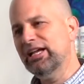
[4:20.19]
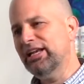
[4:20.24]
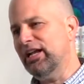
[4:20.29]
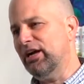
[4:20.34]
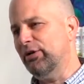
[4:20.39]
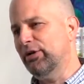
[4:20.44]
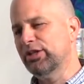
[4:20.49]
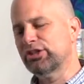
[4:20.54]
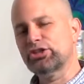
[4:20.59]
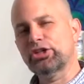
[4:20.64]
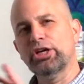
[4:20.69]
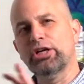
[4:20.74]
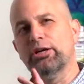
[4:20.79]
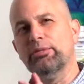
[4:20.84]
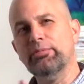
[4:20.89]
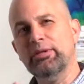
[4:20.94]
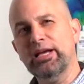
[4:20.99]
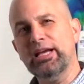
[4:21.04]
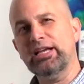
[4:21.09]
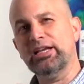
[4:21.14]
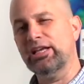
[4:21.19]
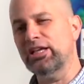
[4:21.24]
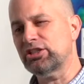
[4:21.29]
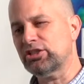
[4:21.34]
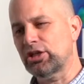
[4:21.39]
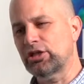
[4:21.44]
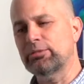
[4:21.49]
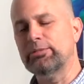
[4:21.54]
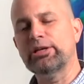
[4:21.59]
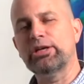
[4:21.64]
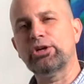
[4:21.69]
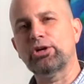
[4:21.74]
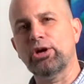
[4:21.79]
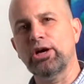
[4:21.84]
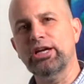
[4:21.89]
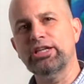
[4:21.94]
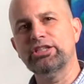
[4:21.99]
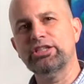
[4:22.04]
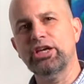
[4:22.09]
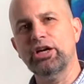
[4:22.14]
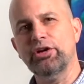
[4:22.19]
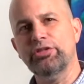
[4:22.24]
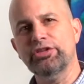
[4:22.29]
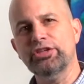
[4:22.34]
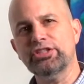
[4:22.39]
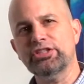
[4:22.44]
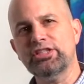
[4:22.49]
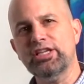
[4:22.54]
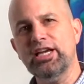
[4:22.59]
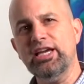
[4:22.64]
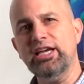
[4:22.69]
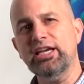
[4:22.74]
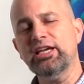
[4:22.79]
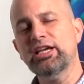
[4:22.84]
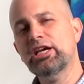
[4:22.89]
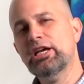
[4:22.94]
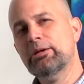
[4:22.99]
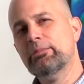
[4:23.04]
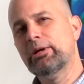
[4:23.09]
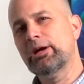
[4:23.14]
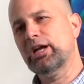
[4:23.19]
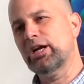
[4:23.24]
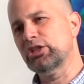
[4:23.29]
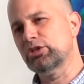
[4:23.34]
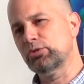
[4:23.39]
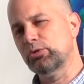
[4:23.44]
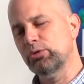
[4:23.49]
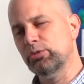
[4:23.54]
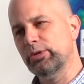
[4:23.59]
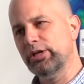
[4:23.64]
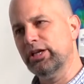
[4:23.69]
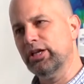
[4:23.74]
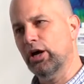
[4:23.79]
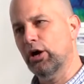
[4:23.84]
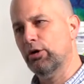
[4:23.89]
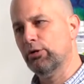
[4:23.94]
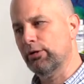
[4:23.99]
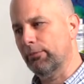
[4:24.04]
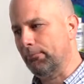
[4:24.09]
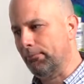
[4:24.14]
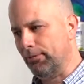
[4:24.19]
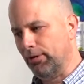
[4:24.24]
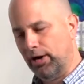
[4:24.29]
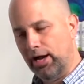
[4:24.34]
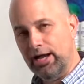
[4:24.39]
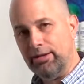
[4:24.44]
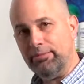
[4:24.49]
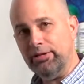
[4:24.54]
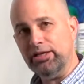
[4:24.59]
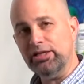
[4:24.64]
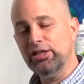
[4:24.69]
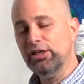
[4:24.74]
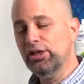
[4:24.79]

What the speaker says: Now, it's going to be crazy on this tank, because when we go to prime it,